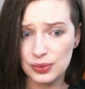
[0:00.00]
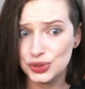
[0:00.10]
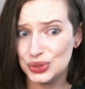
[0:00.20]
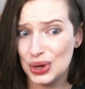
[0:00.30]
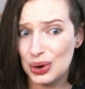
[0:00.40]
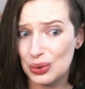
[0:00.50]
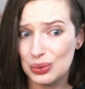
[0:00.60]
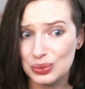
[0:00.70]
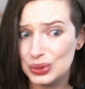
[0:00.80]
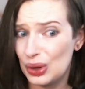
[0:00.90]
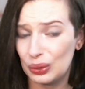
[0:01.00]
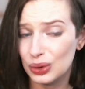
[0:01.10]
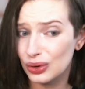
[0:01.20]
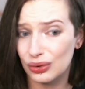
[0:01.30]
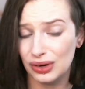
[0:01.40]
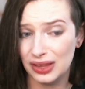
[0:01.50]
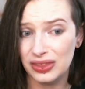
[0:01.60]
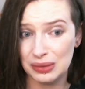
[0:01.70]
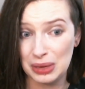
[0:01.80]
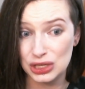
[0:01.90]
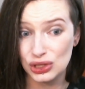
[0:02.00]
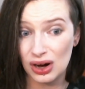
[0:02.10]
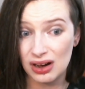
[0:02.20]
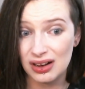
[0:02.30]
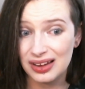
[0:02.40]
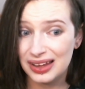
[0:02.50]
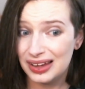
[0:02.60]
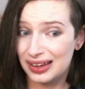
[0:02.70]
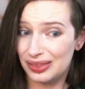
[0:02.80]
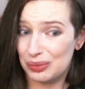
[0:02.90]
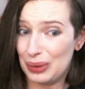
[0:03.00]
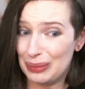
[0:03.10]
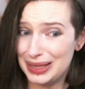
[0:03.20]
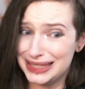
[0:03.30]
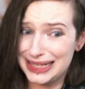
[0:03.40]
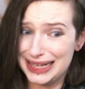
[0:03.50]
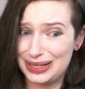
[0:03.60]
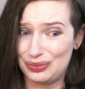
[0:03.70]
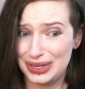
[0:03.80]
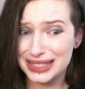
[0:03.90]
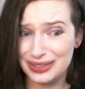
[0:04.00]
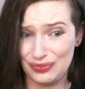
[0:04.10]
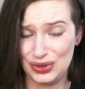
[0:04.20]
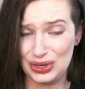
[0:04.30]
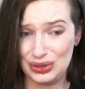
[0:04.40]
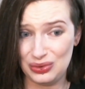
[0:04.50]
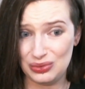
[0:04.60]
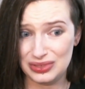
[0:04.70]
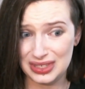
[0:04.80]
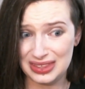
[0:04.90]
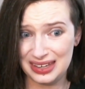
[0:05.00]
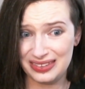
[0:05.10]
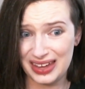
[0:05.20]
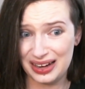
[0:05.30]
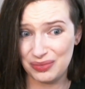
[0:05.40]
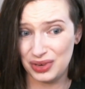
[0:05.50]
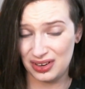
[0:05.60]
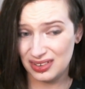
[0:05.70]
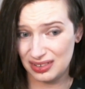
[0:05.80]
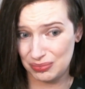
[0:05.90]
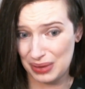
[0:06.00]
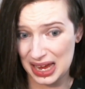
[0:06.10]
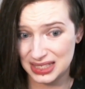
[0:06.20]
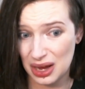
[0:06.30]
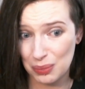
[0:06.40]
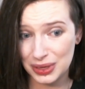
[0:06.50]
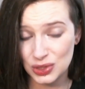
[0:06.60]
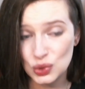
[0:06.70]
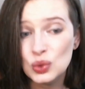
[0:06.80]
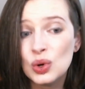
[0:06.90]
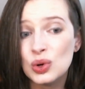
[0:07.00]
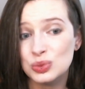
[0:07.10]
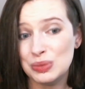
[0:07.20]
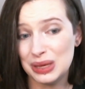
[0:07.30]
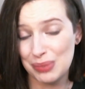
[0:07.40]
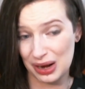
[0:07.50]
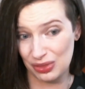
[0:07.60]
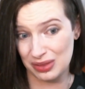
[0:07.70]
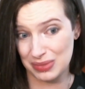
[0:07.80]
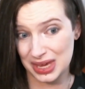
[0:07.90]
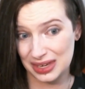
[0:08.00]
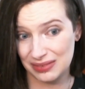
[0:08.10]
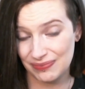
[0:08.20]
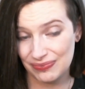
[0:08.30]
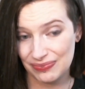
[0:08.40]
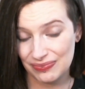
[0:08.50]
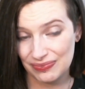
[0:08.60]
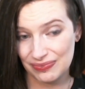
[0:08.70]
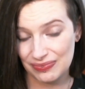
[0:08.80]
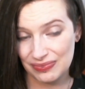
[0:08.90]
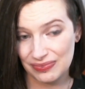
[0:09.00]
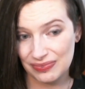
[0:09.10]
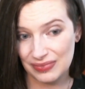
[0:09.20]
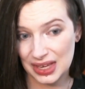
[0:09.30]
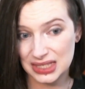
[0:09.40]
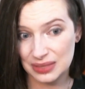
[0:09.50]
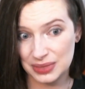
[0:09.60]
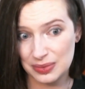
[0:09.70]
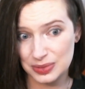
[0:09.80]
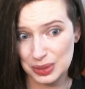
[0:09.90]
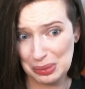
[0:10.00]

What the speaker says: and no alert or anything in my chart, there probably isn't any reason for you to think that I'm gonna pass out, because who knows me better than me? And sometimes people